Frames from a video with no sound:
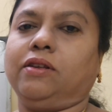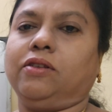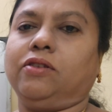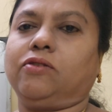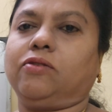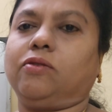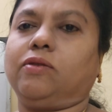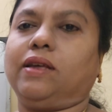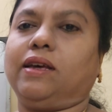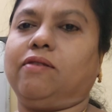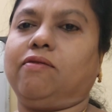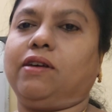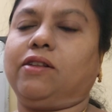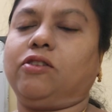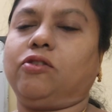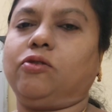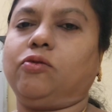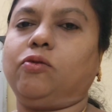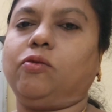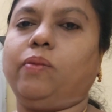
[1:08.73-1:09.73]
So there
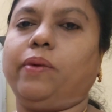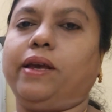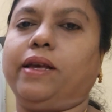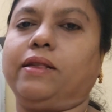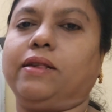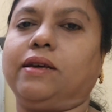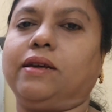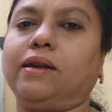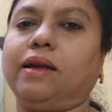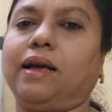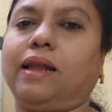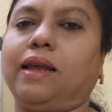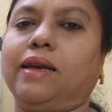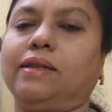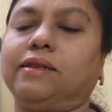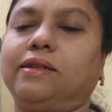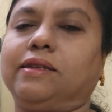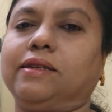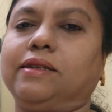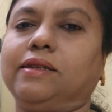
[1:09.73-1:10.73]
were two major
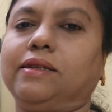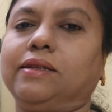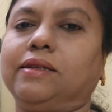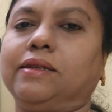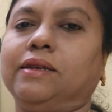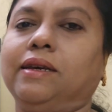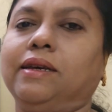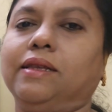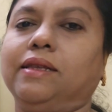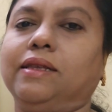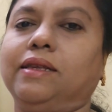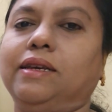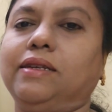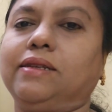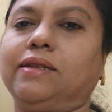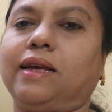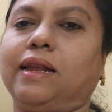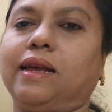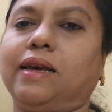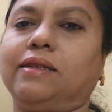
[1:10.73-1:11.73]
alliances.
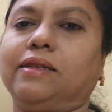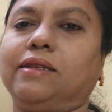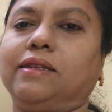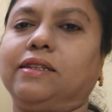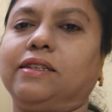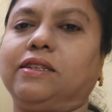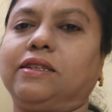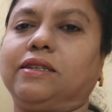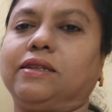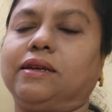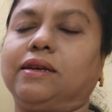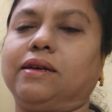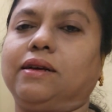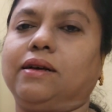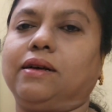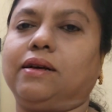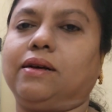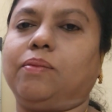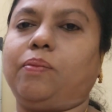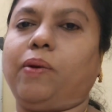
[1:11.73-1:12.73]
These alliances
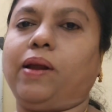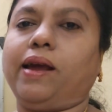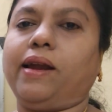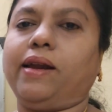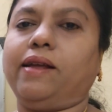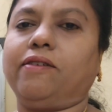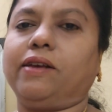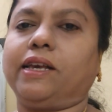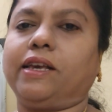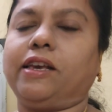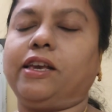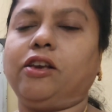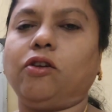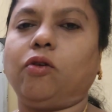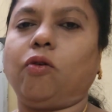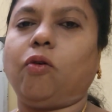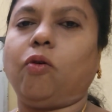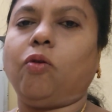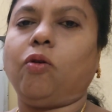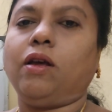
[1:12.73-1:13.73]
played a key
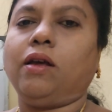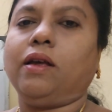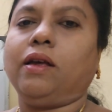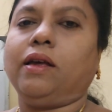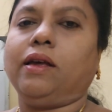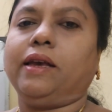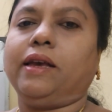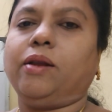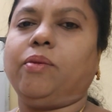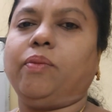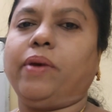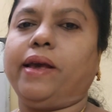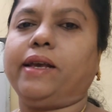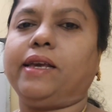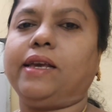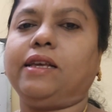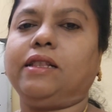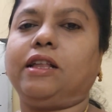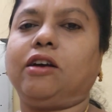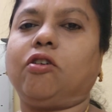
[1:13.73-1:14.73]
role in
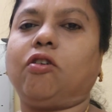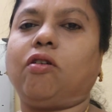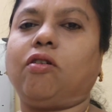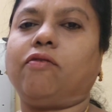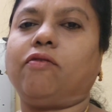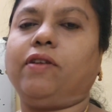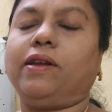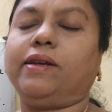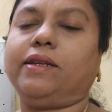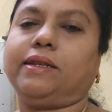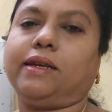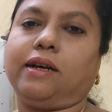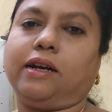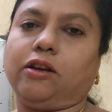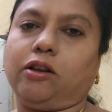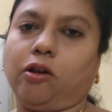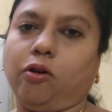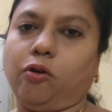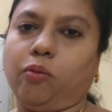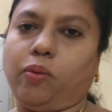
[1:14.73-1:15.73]
making the conflict
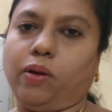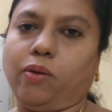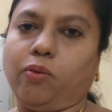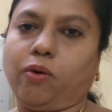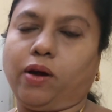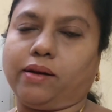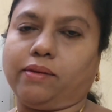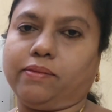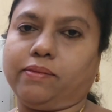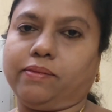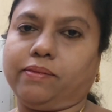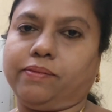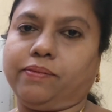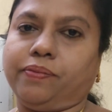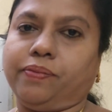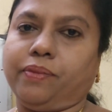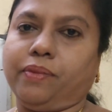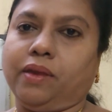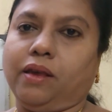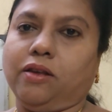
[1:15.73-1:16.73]
a global one.
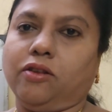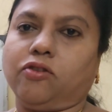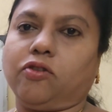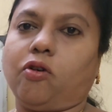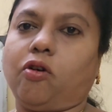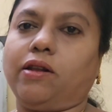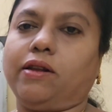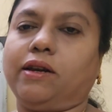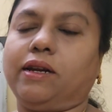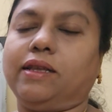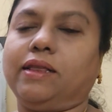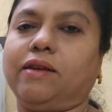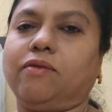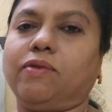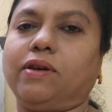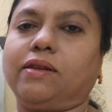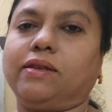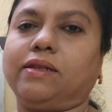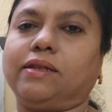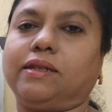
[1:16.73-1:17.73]
So already
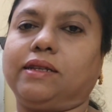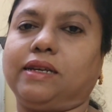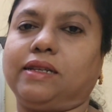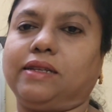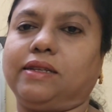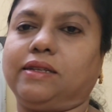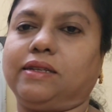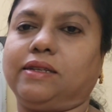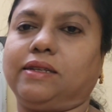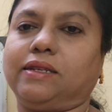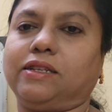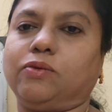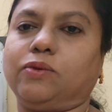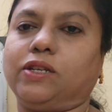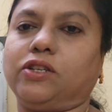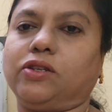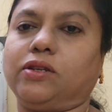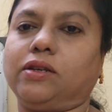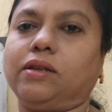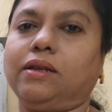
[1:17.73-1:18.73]
there were tense
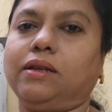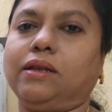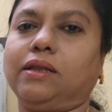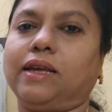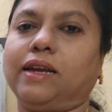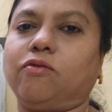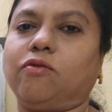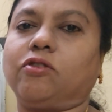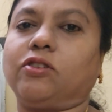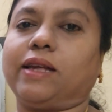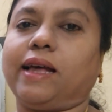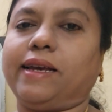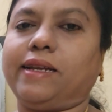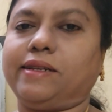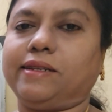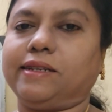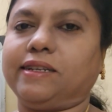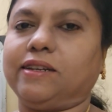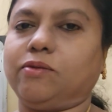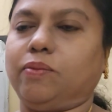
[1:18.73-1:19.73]
situation that was
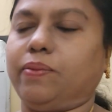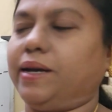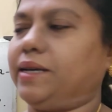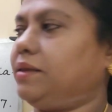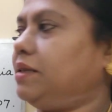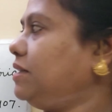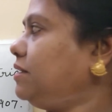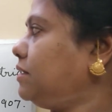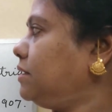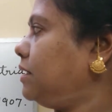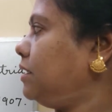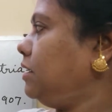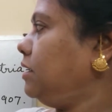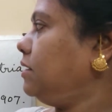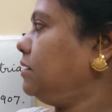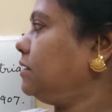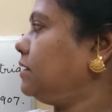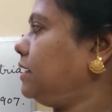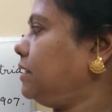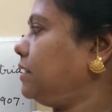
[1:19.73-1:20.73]
heightened by these
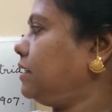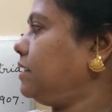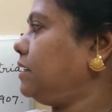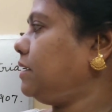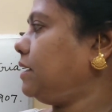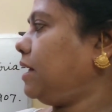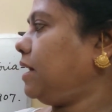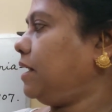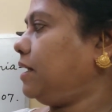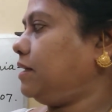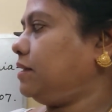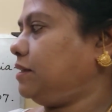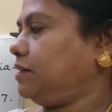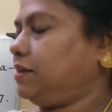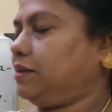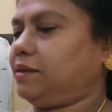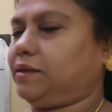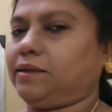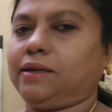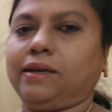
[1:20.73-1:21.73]
secret
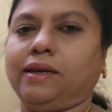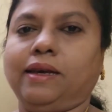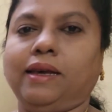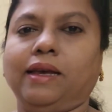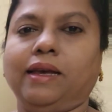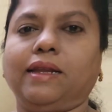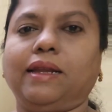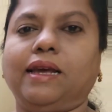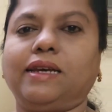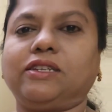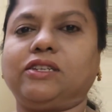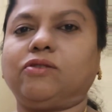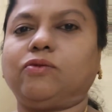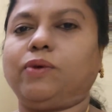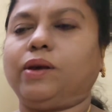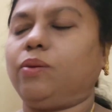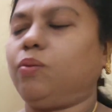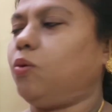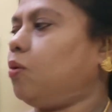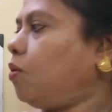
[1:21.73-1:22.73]
alliances. Next,
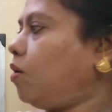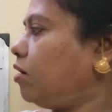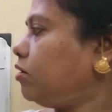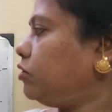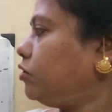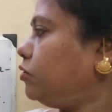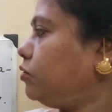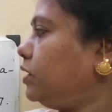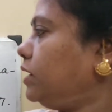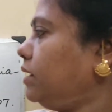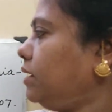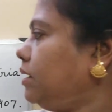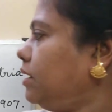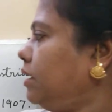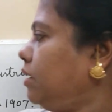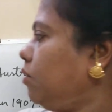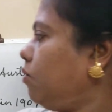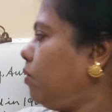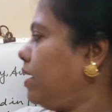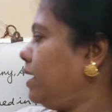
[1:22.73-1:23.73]
we move on to the
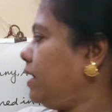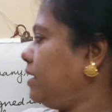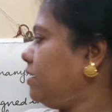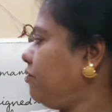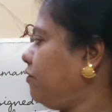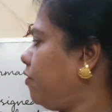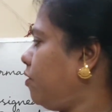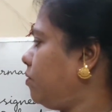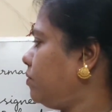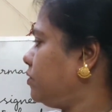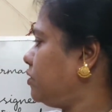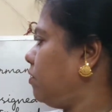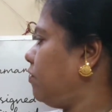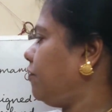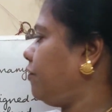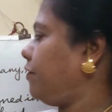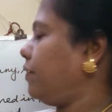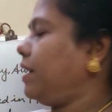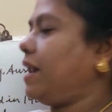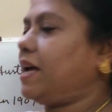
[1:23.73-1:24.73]
violent forms
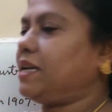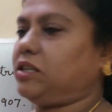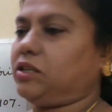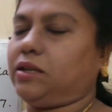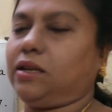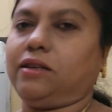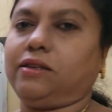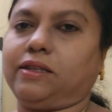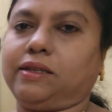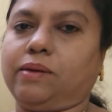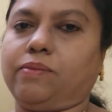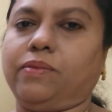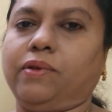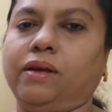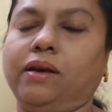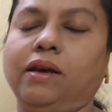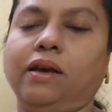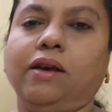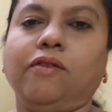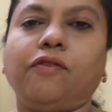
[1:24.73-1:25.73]
of nationalism.
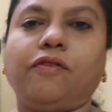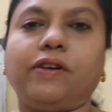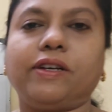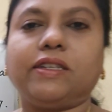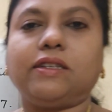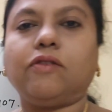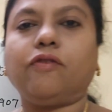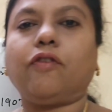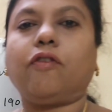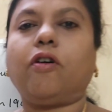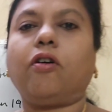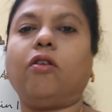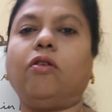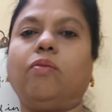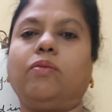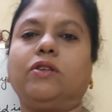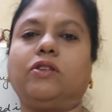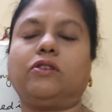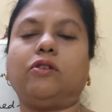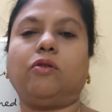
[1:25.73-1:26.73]
First of all,
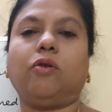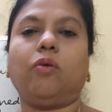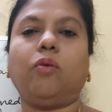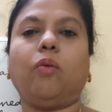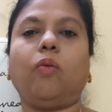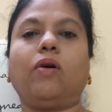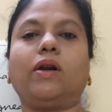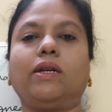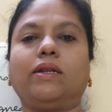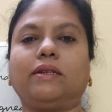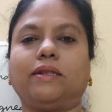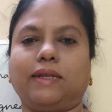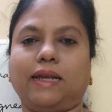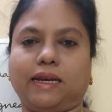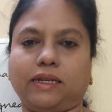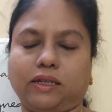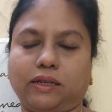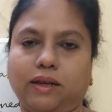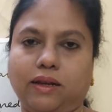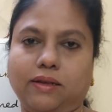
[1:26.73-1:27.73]
you must know what is
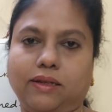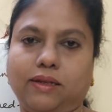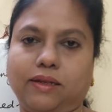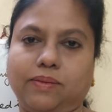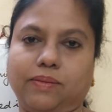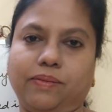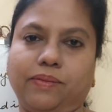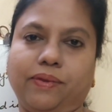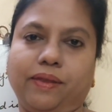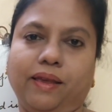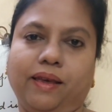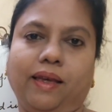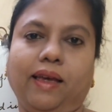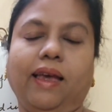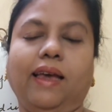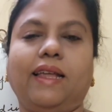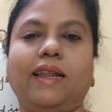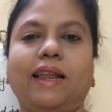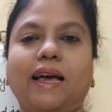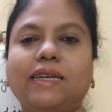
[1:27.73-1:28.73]
nationalism.
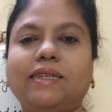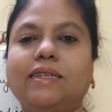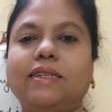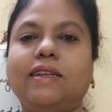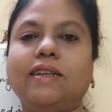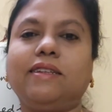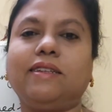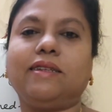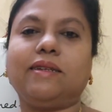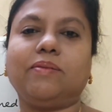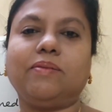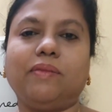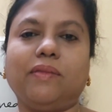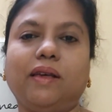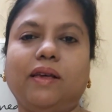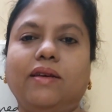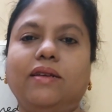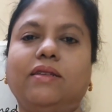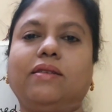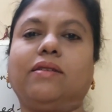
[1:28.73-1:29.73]
Nationalism
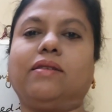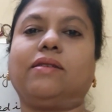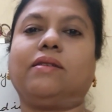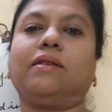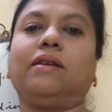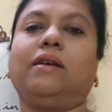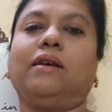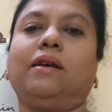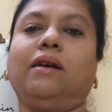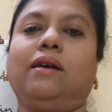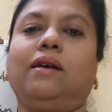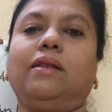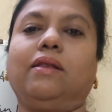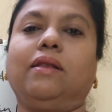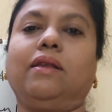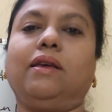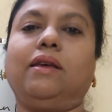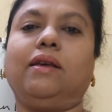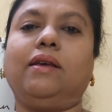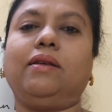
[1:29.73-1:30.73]
is
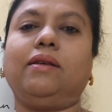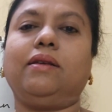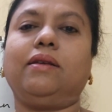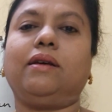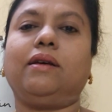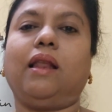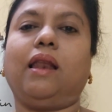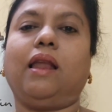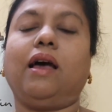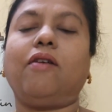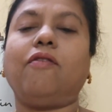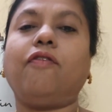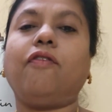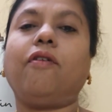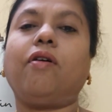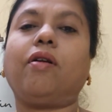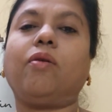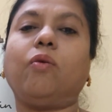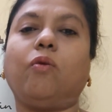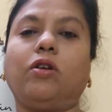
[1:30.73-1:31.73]
the love
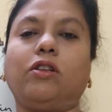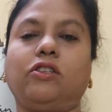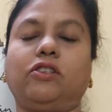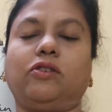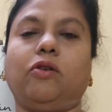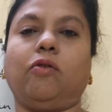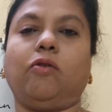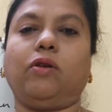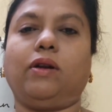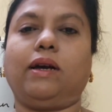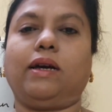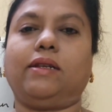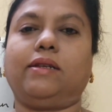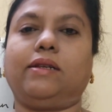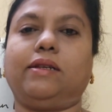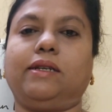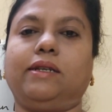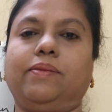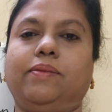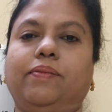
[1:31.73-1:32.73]
for one's own
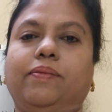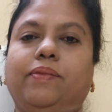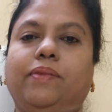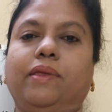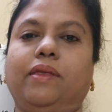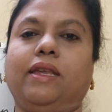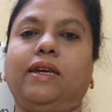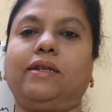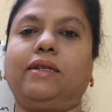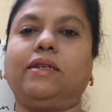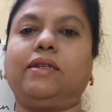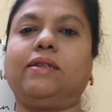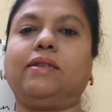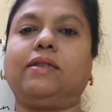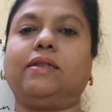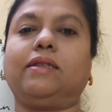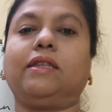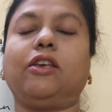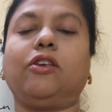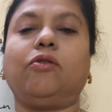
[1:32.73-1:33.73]
country. That
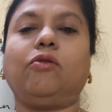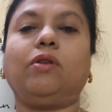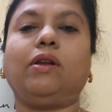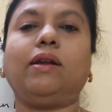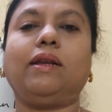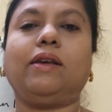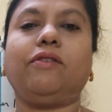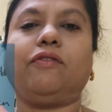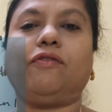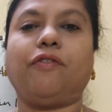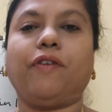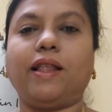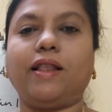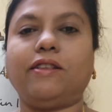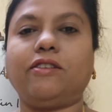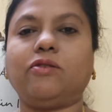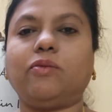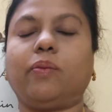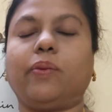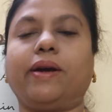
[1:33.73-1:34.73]
is the unity
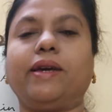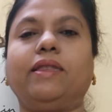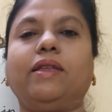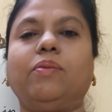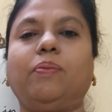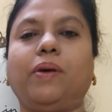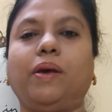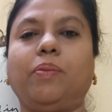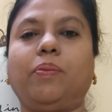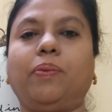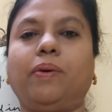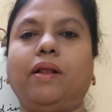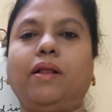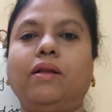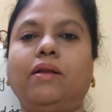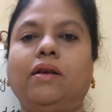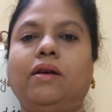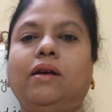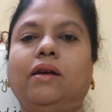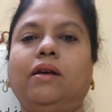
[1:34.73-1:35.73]
felt by the people